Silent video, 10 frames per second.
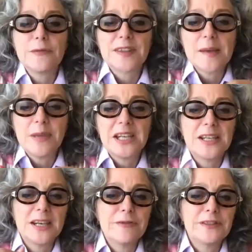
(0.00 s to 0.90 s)
give them an
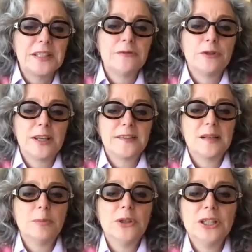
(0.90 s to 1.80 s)
NFT, for
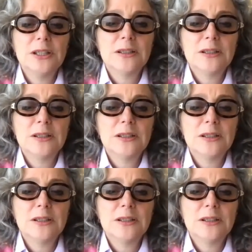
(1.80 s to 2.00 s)
example?